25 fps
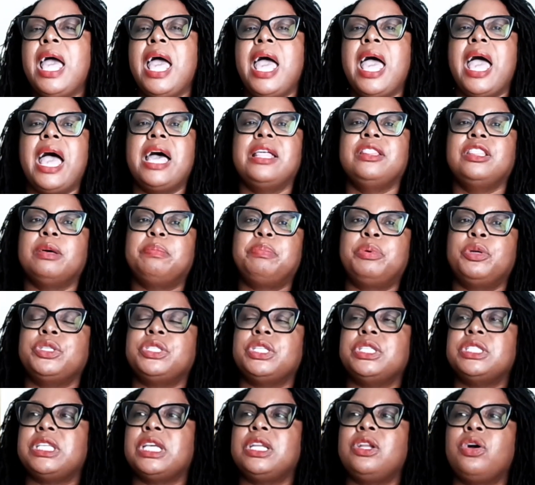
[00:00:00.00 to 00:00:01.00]
And the person
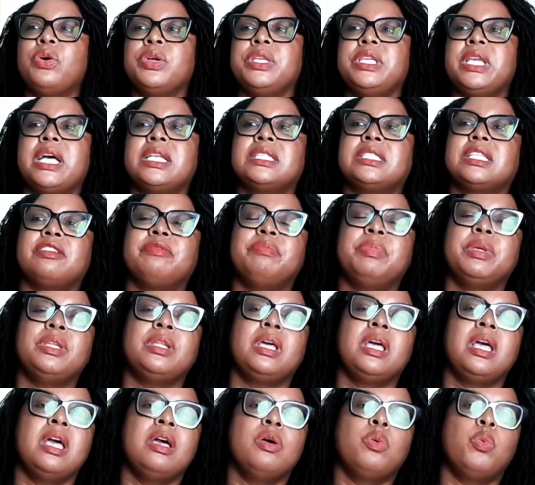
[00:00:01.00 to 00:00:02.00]
said, oh yes, I've been
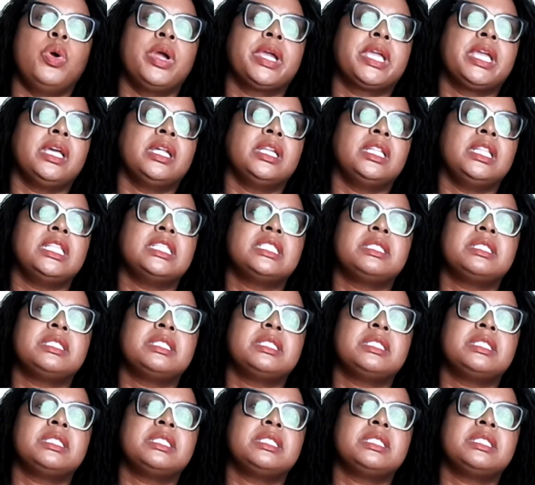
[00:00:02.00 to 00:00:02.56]
working on this